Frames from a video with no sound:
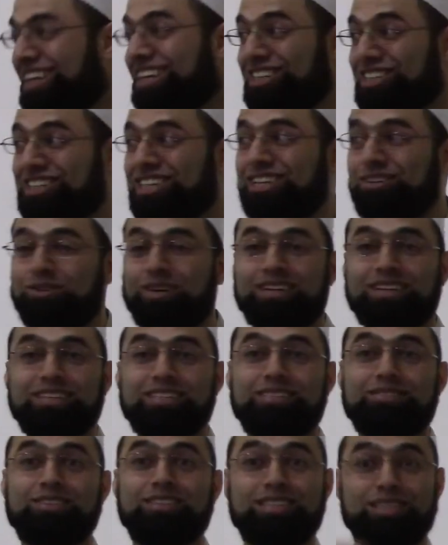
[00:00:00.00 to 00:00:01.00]
she
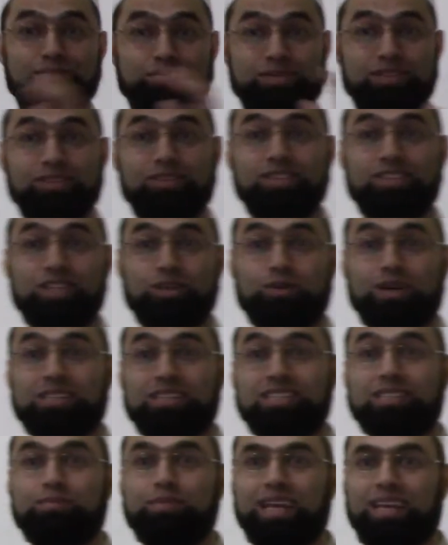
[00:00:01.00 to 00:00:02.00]

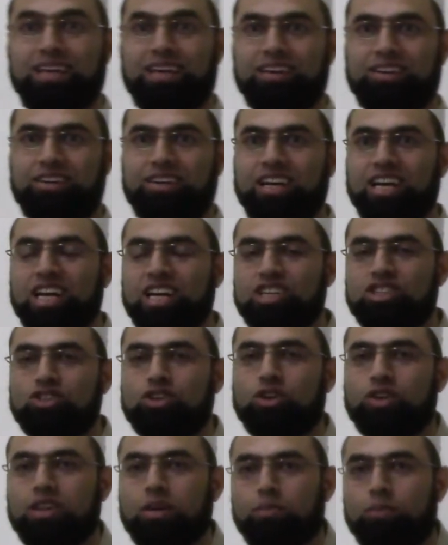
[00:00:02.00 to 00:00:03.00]
was smelling her.
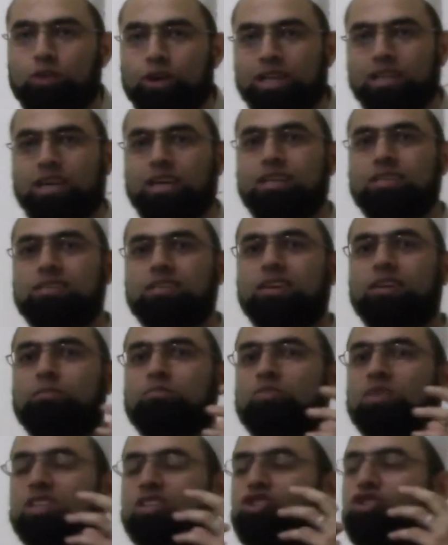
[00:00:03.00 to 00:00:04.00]
So the point is
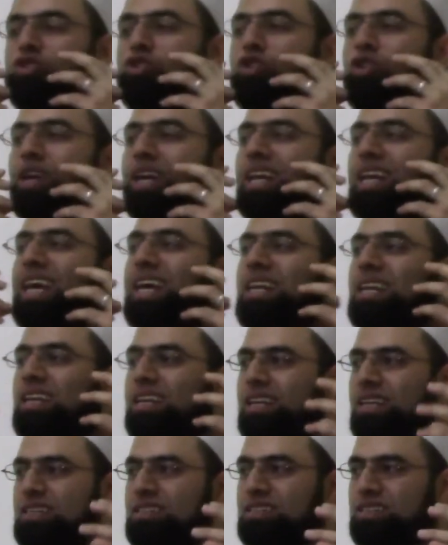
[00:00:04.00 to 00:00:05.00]
to know
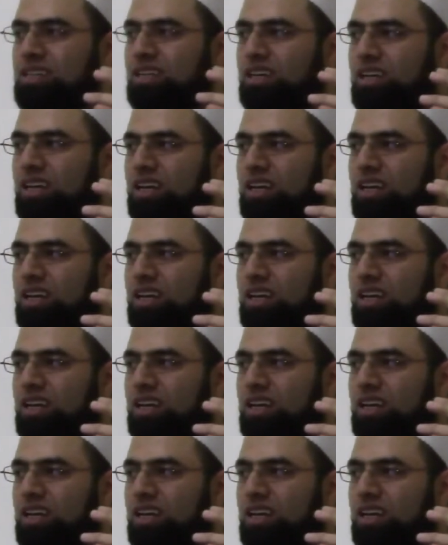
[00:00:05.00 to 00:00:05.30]
cleanliness.